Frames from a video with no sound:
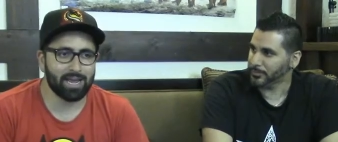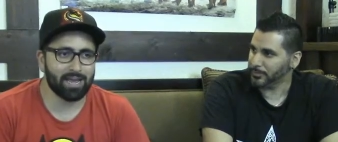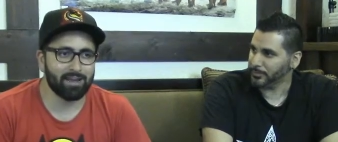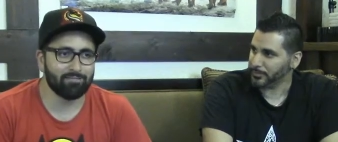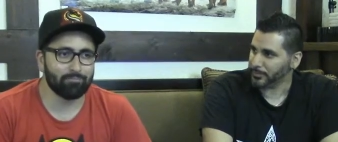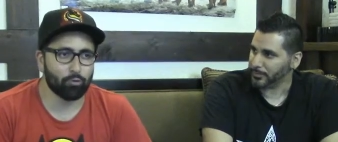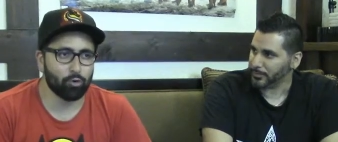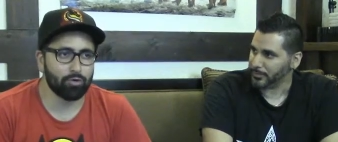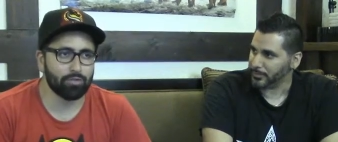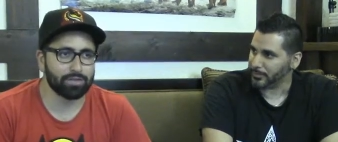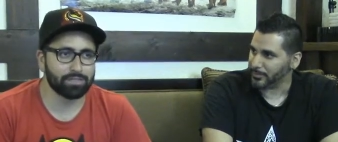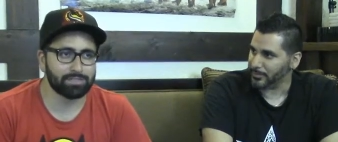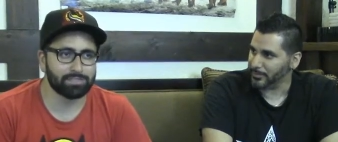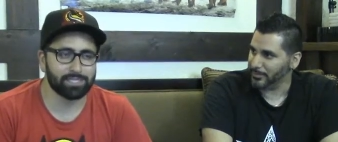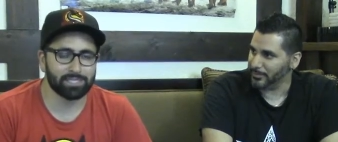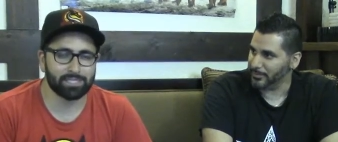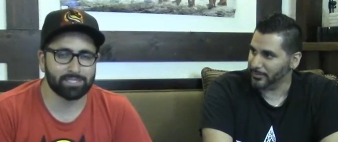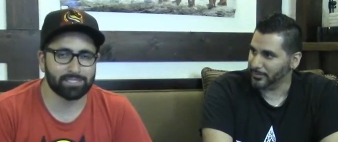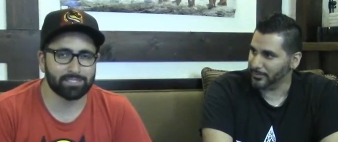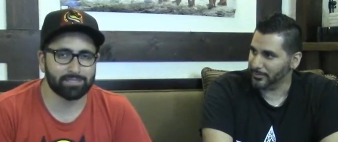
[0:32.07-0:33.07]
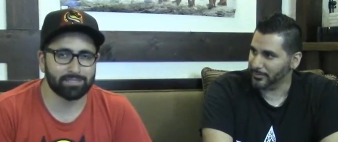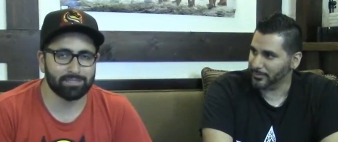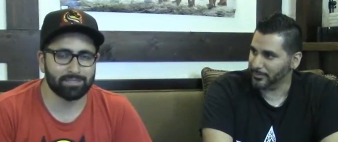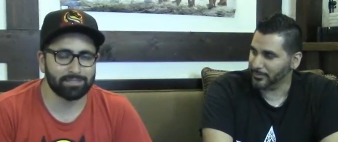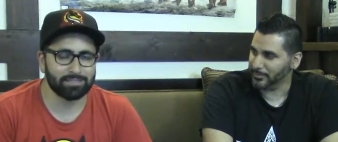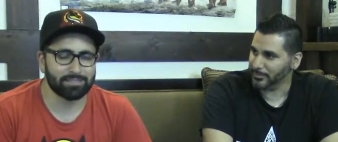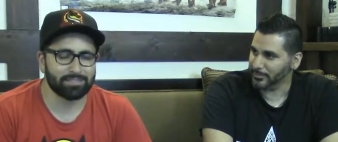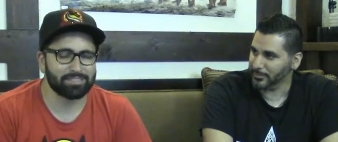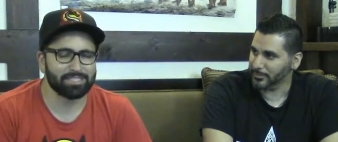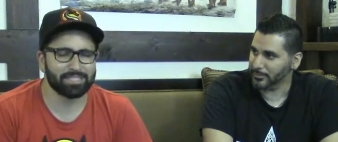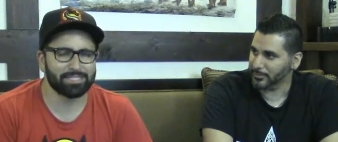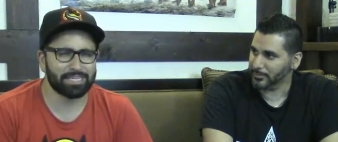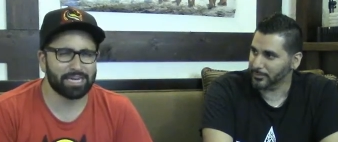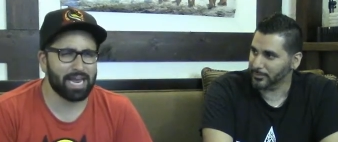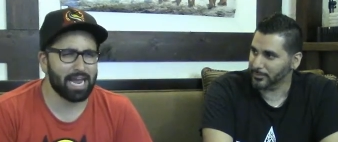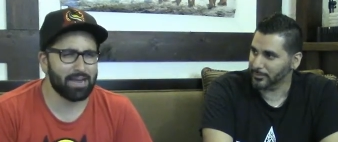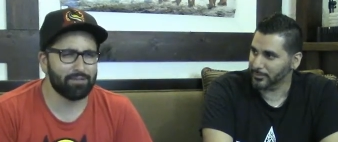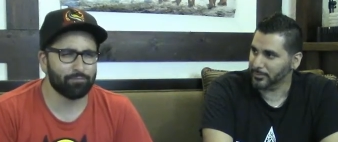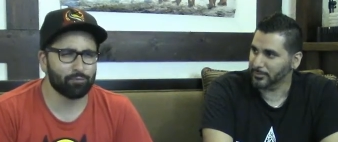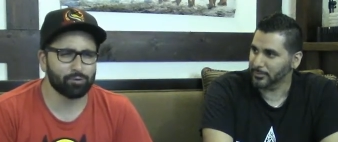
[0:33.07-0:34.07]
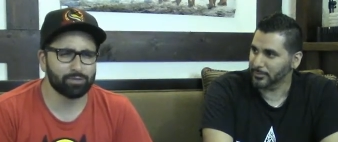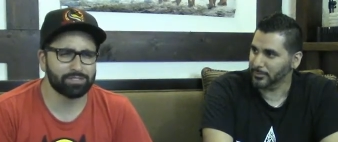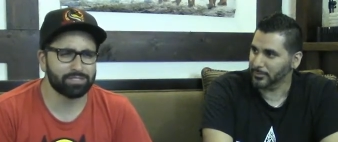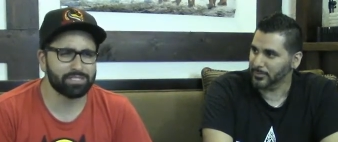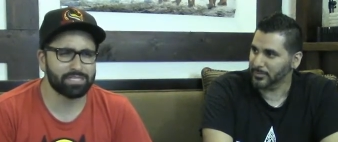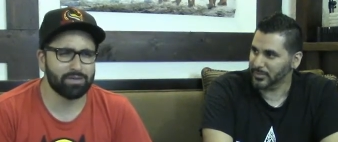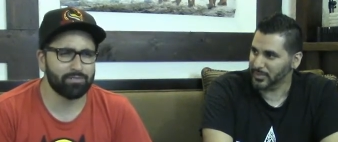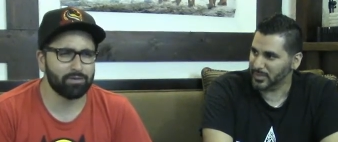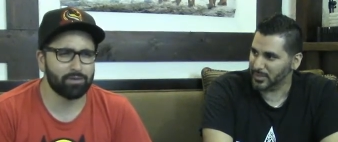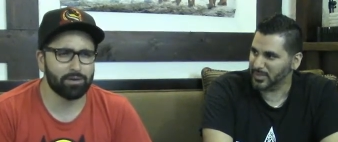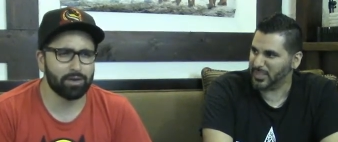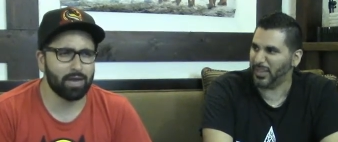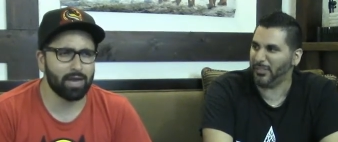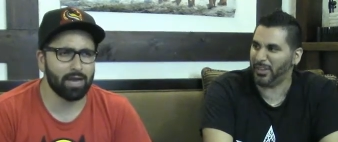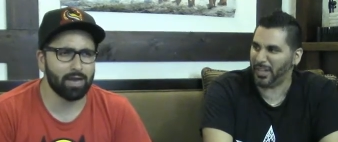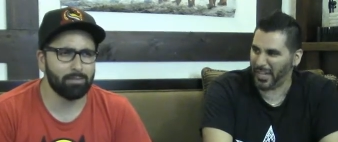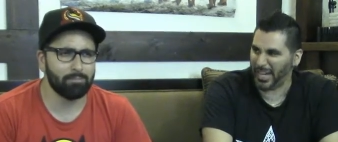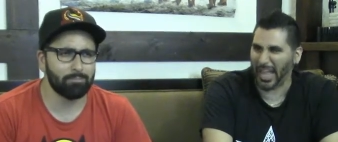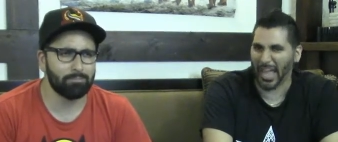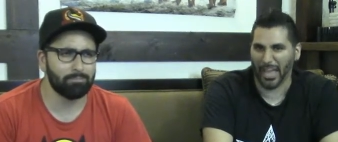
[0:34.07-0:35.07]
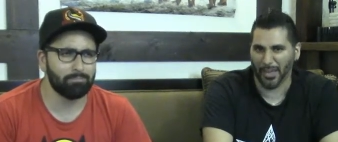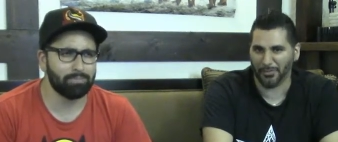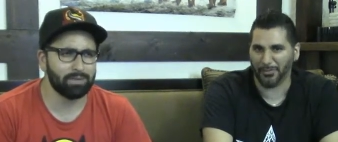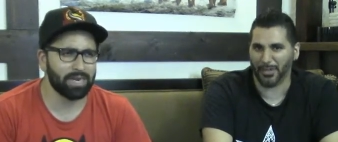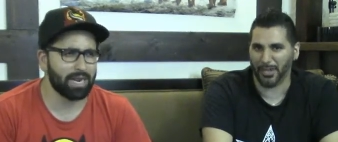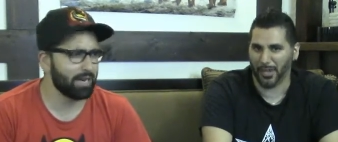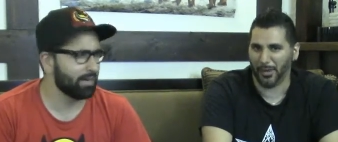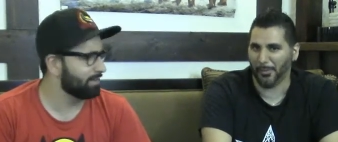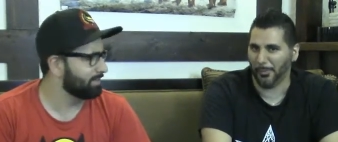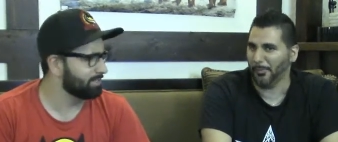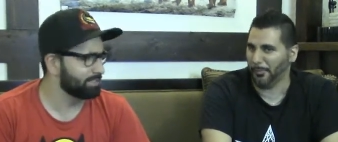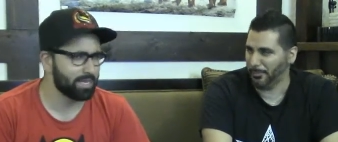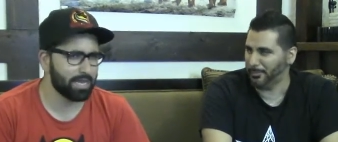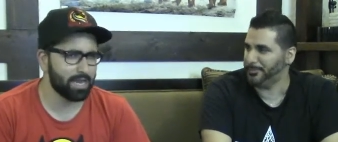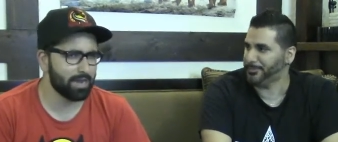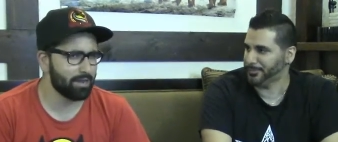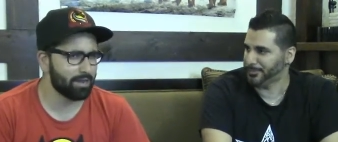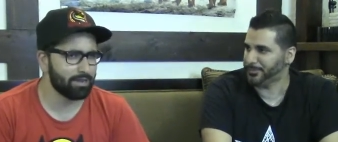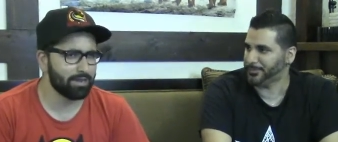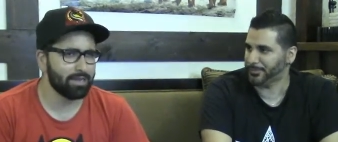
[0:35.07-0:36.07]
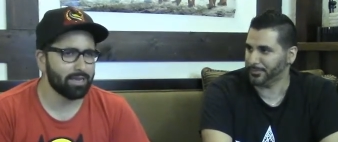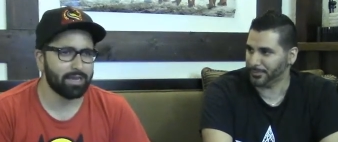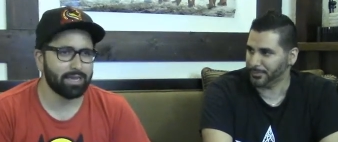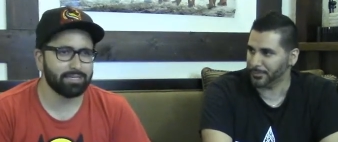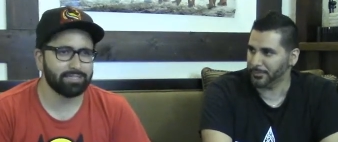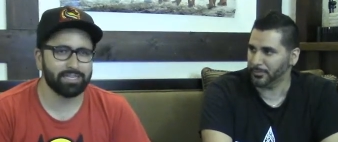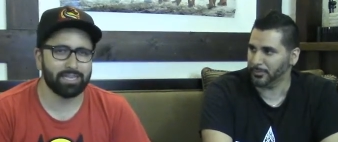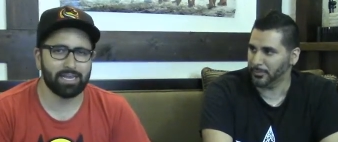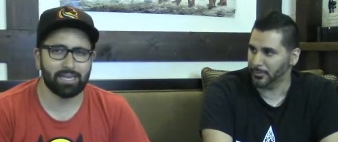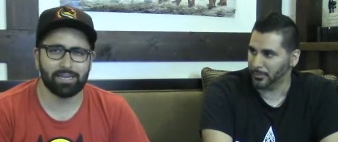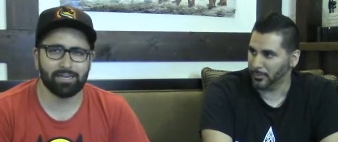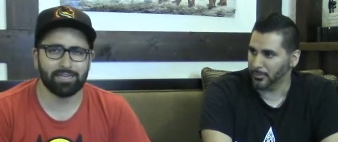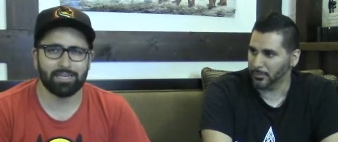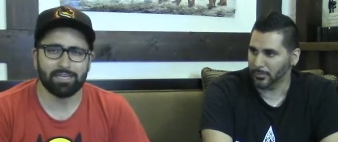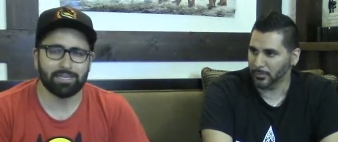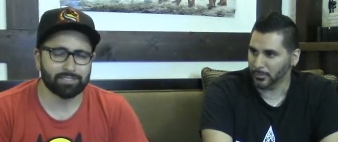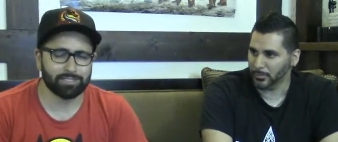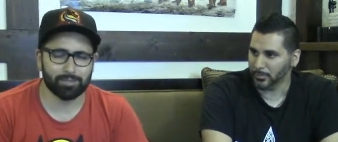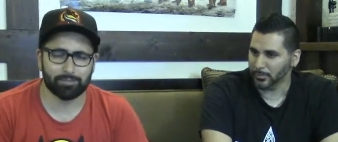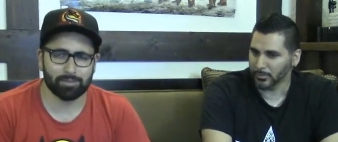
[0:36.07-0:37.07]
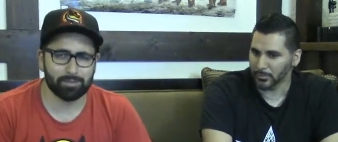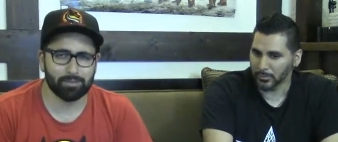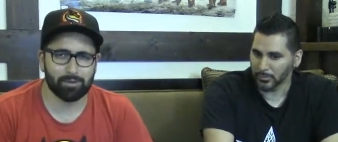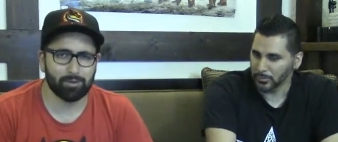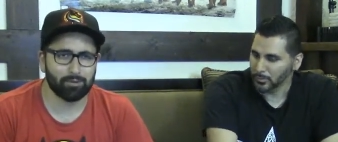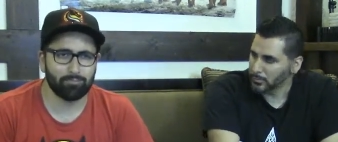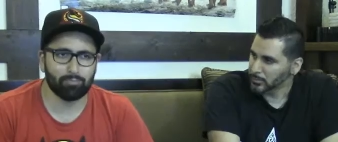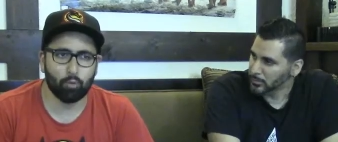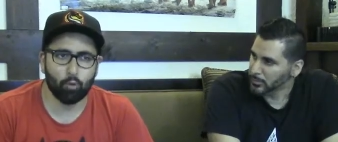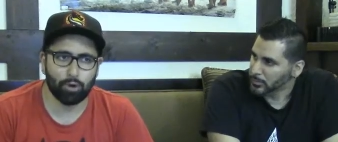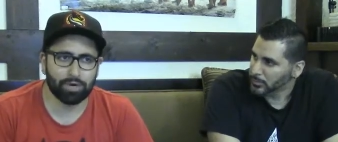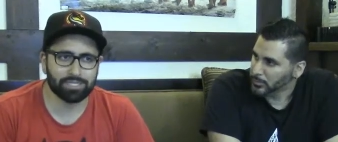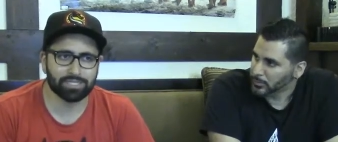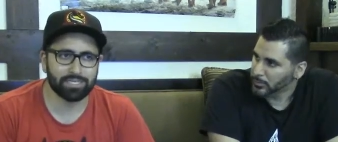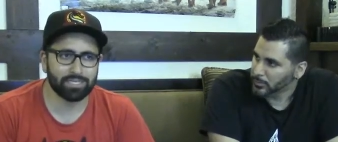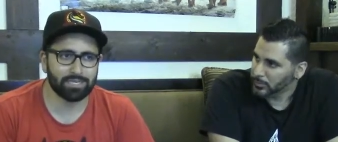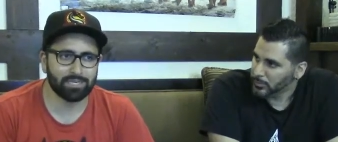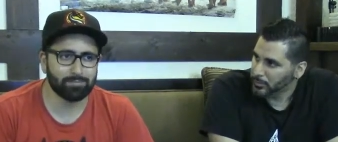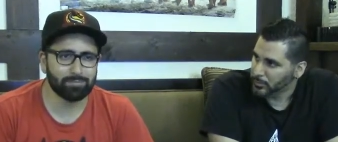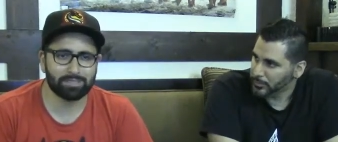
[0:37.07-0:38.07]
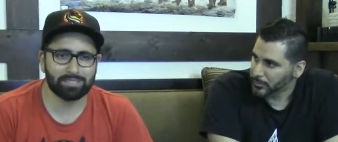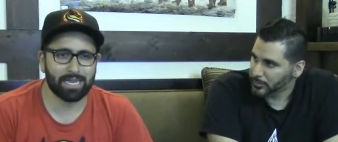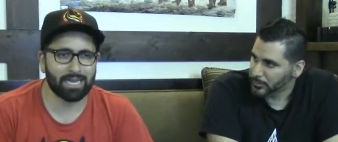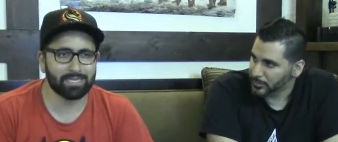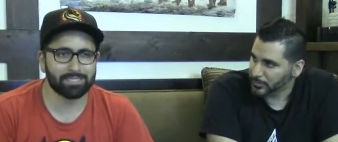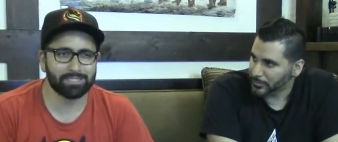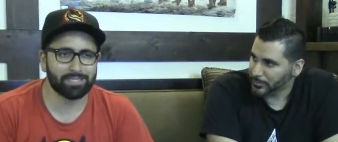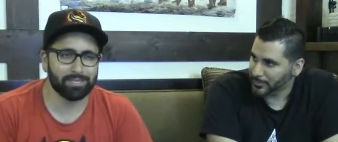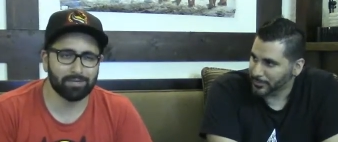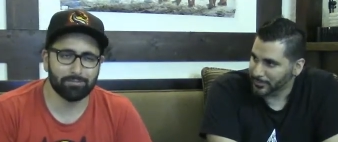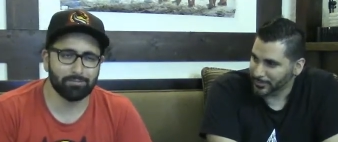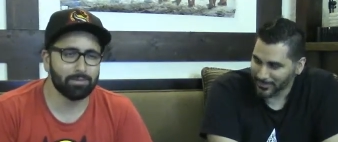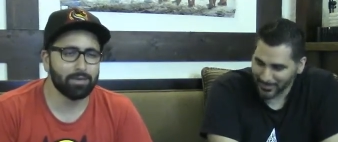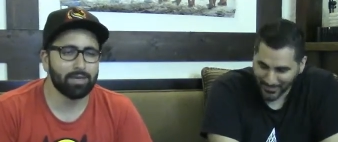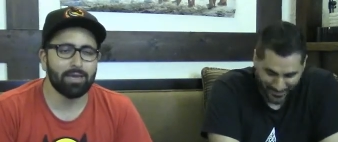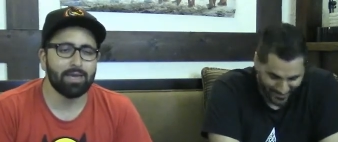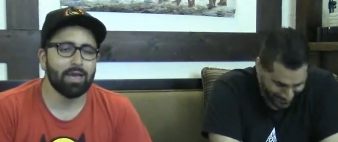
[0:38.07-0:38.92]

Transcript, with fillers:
Speaker 1: have more than six six and a half or seven, seven uh, half, bananas yeah. yeah day something about poison and potassium